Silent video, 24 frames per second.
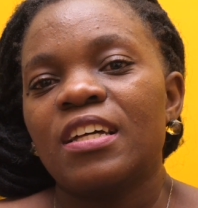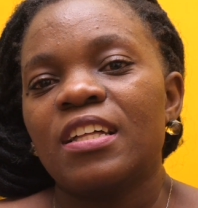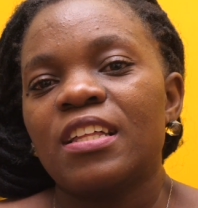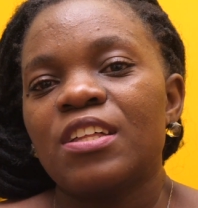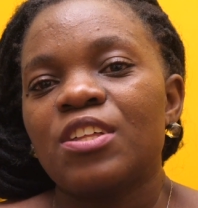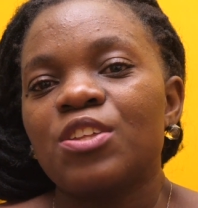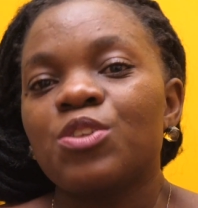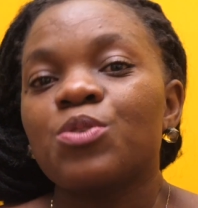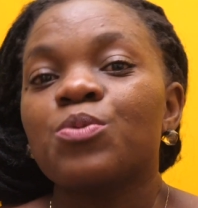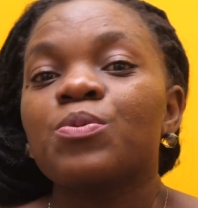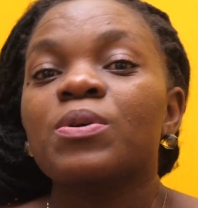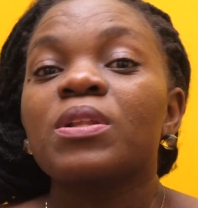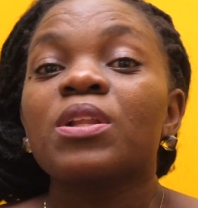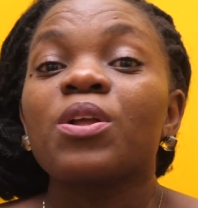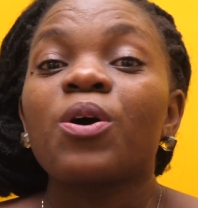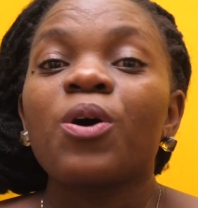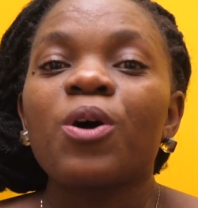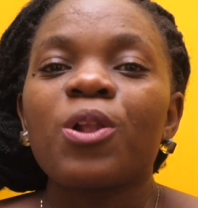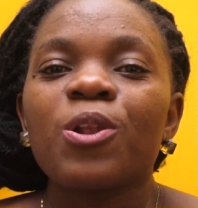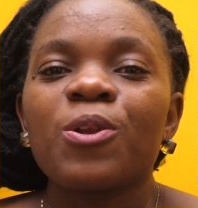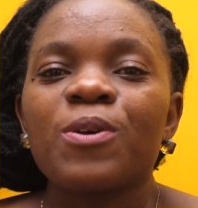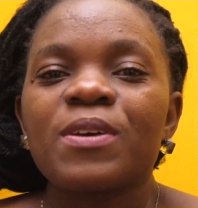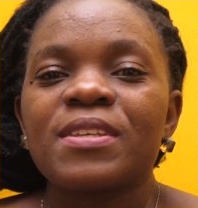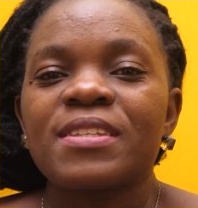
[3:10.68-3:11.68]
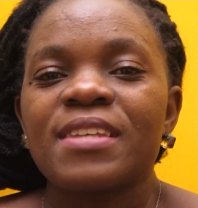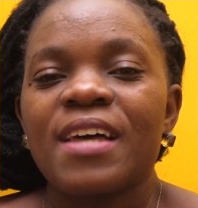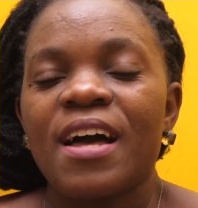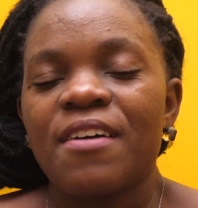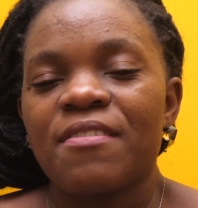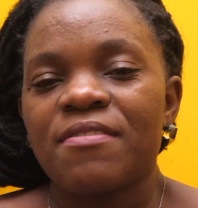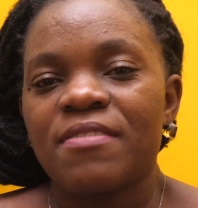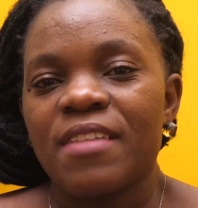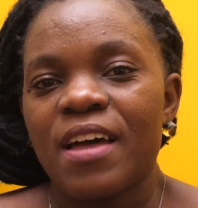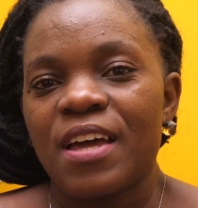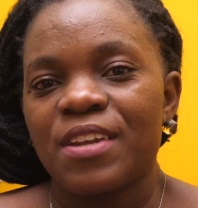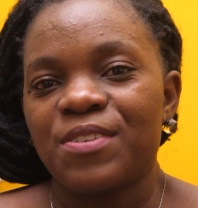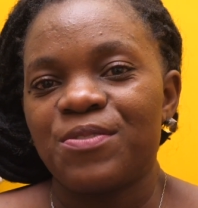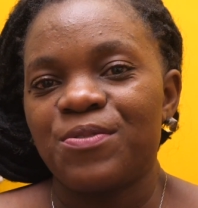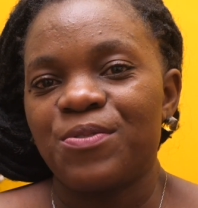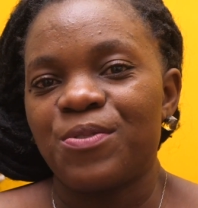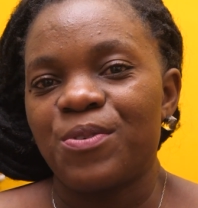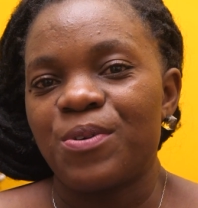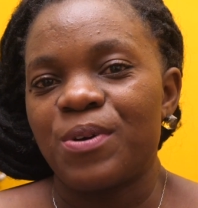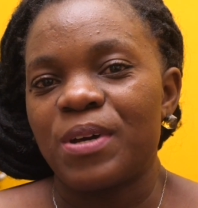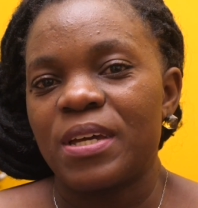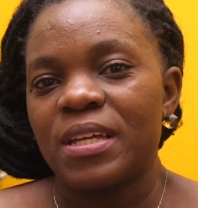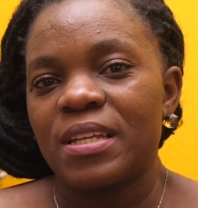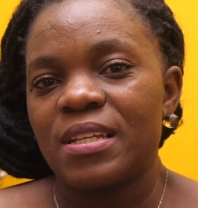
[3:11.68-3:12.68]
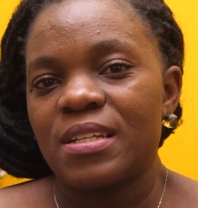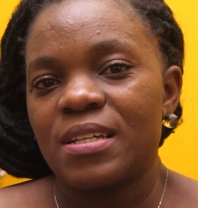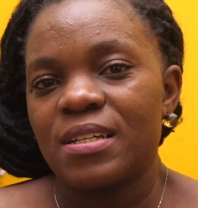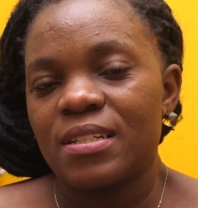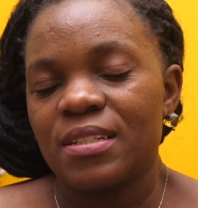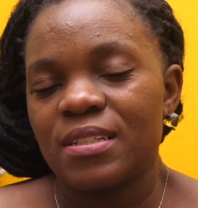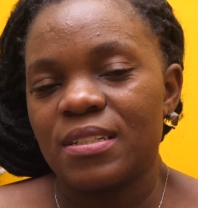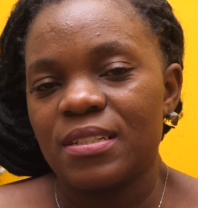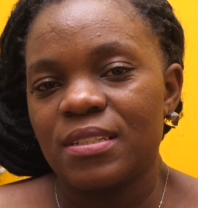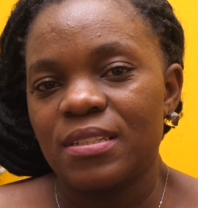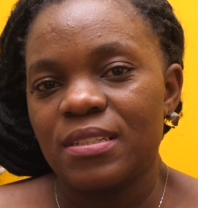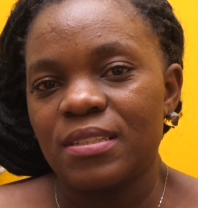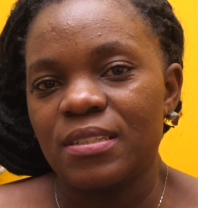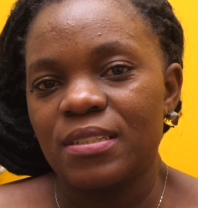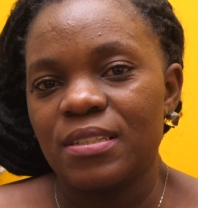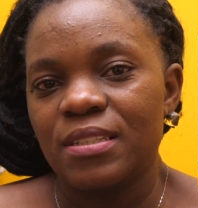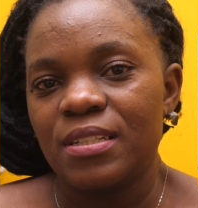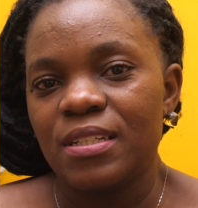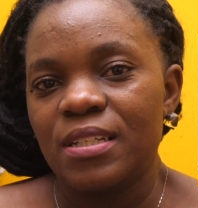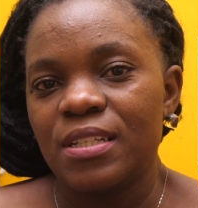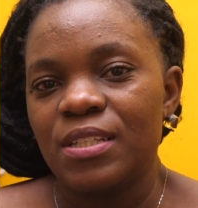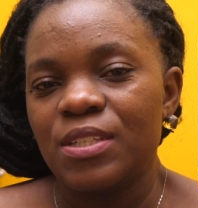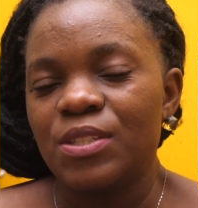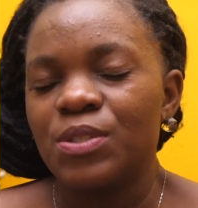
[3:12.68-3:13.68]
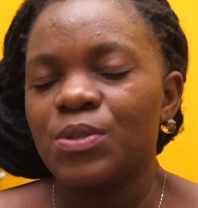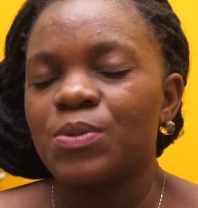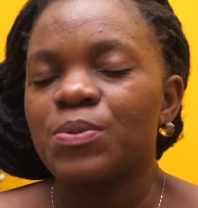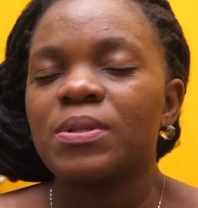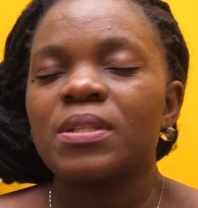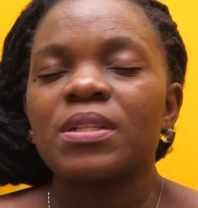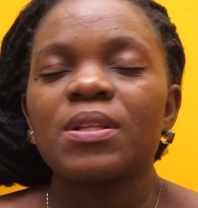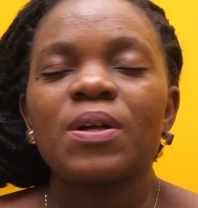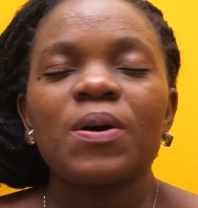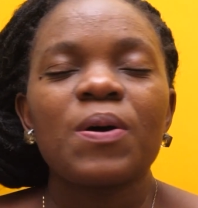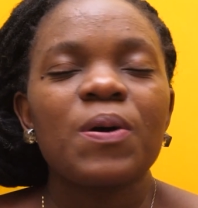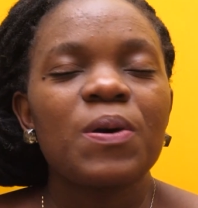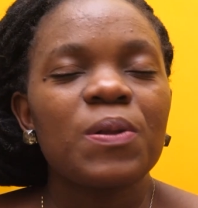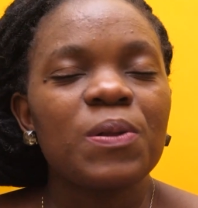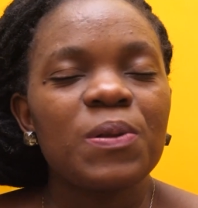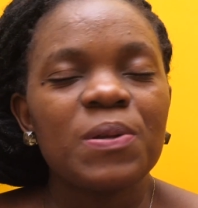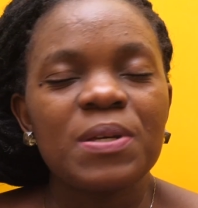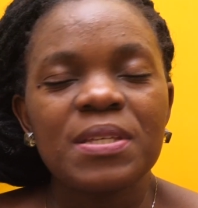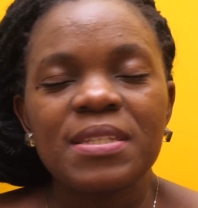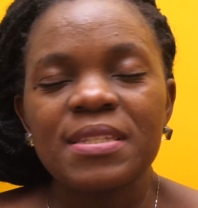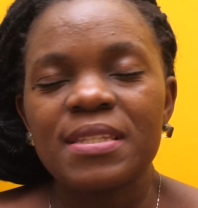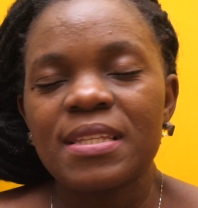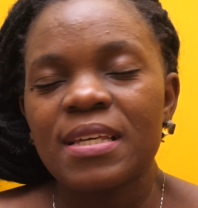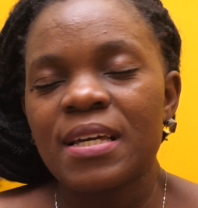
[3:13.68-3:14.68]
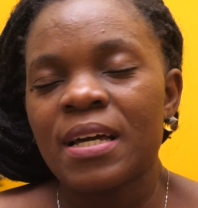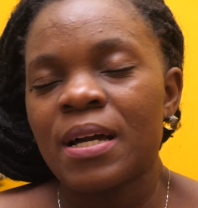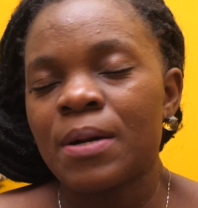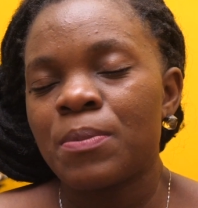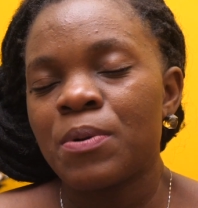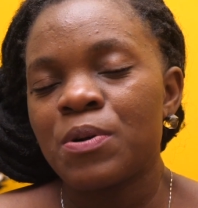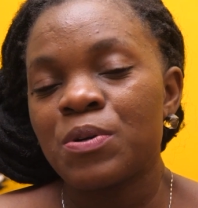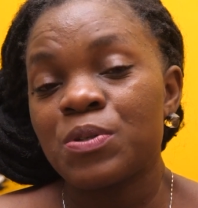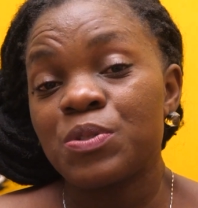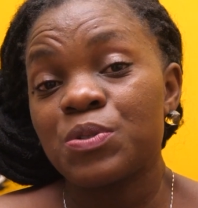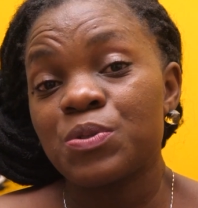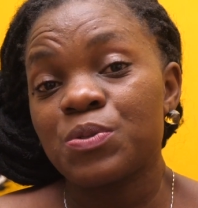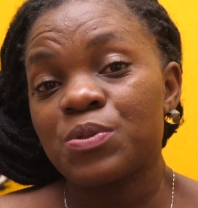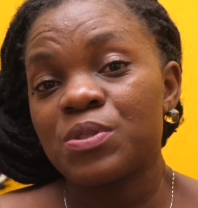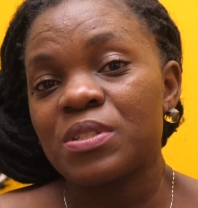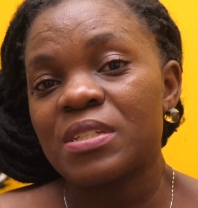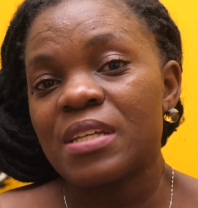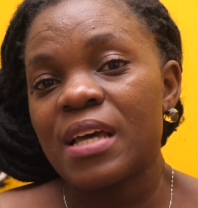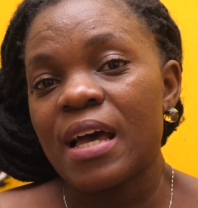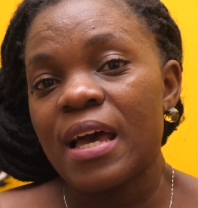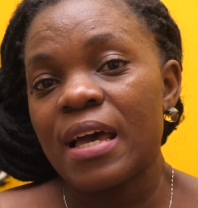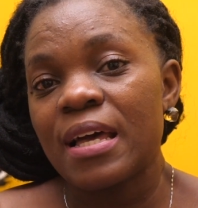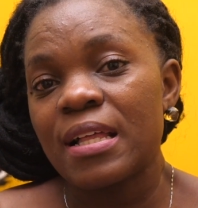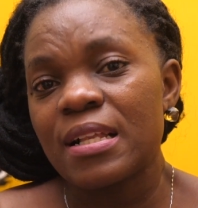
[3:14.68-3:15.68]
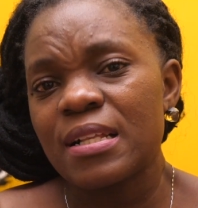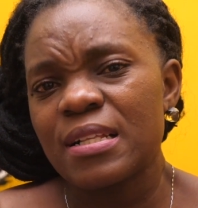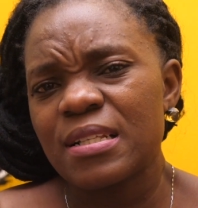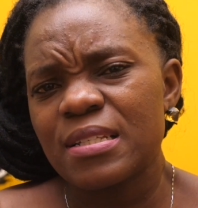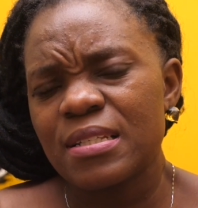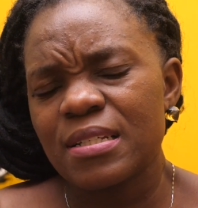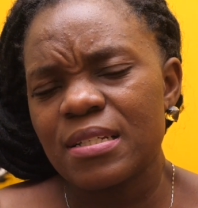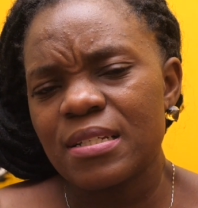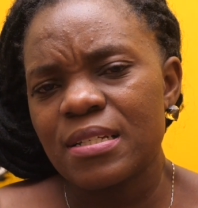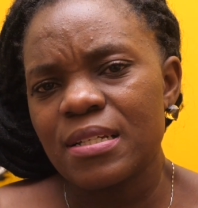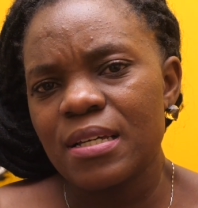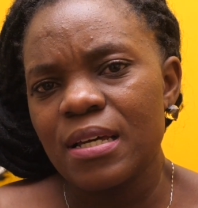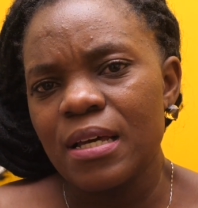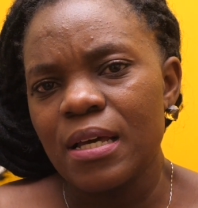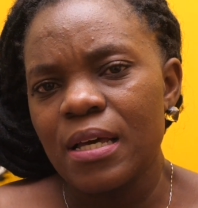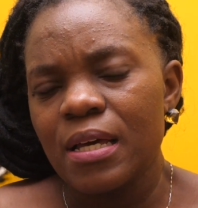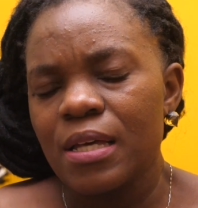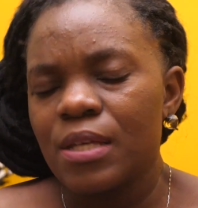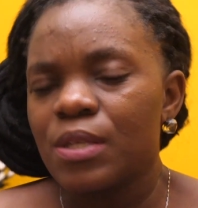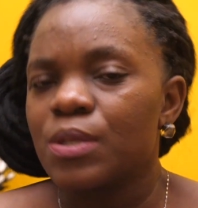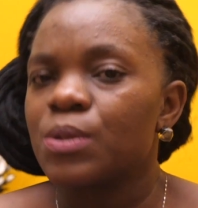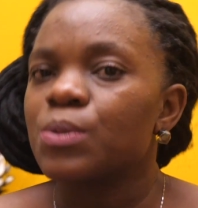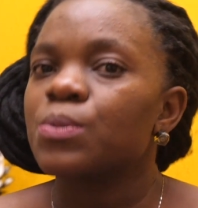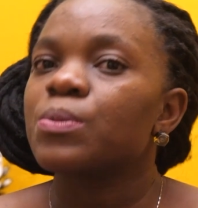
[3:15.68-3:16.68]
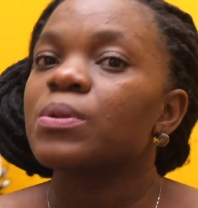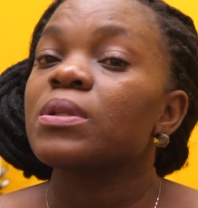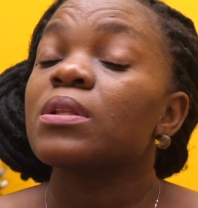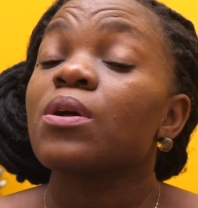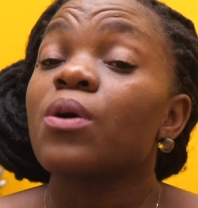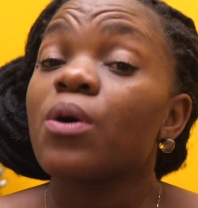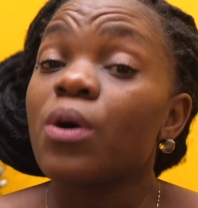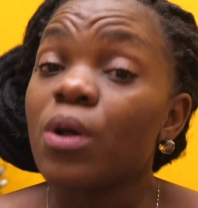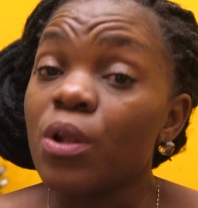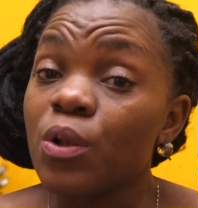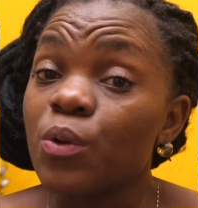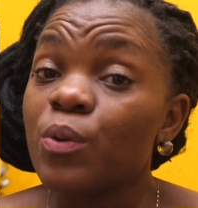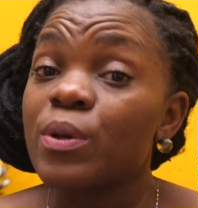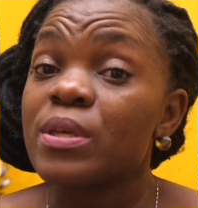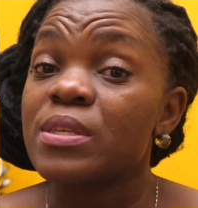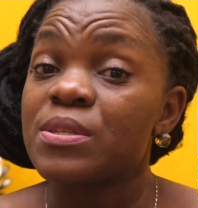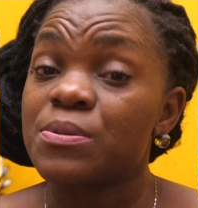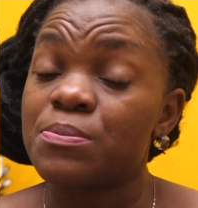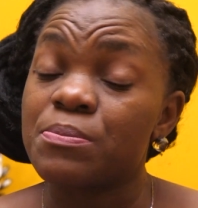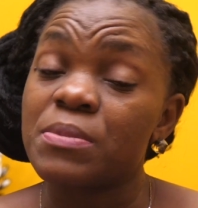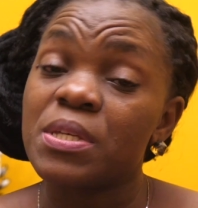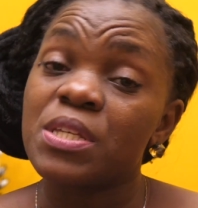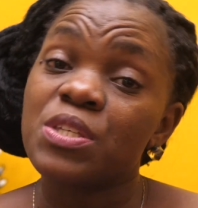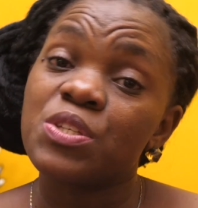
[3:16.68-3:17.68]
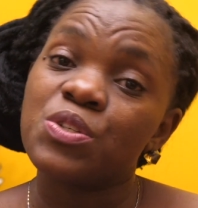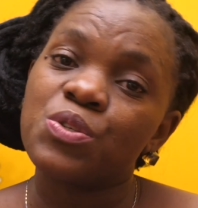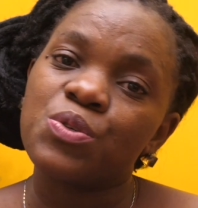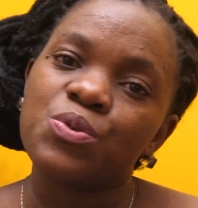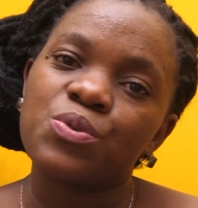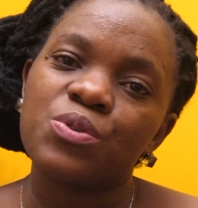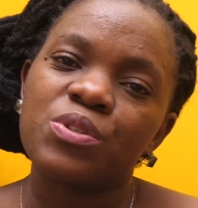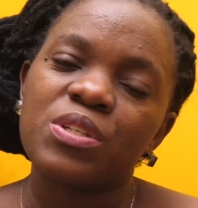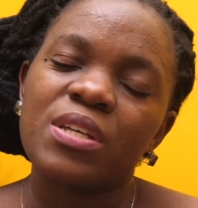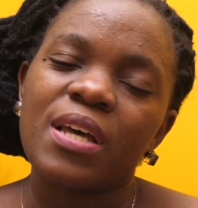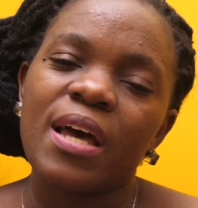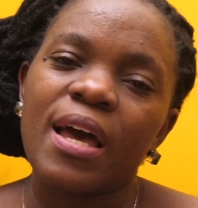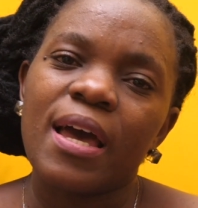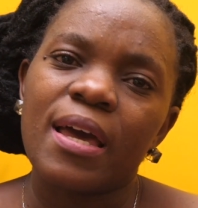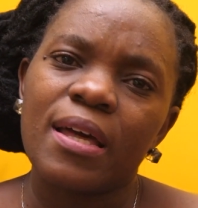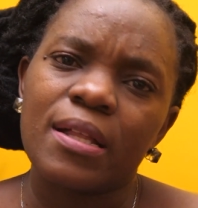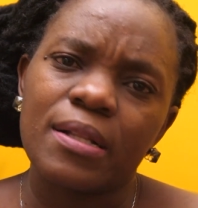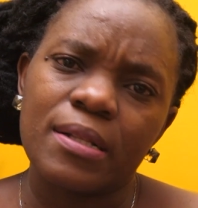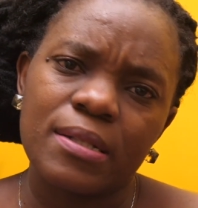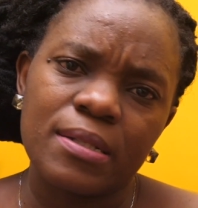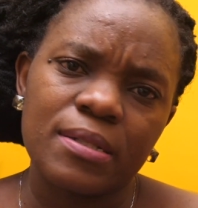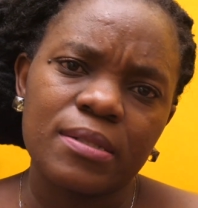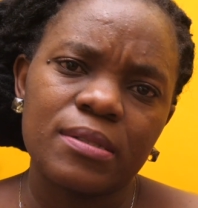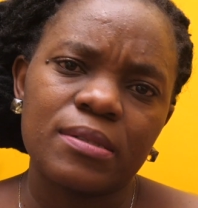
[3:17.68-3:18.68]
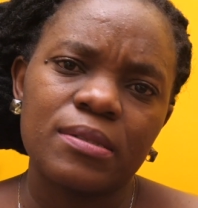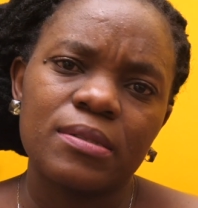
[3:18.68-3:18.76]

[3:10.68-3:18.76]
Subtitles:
you will always have that void. You will always think about your child. You will always miss your child.